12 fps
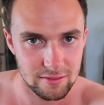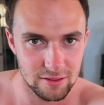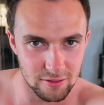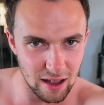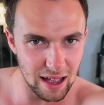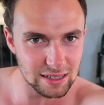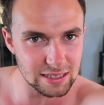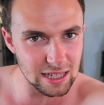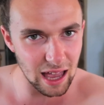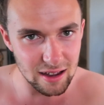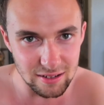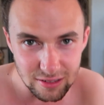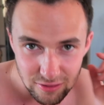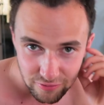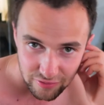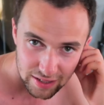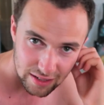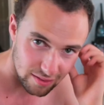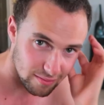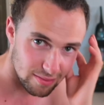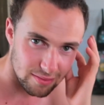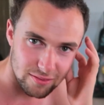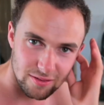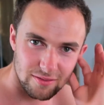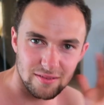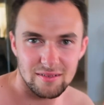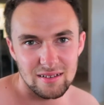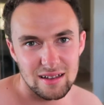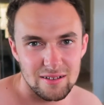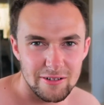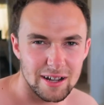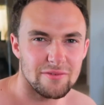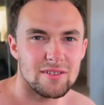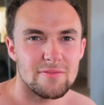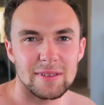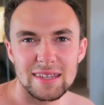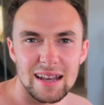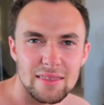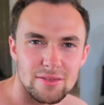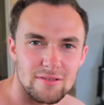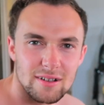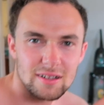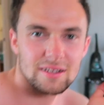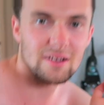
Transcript: They're, actually, I could do videos, YouTube workout videos, but they're not so good,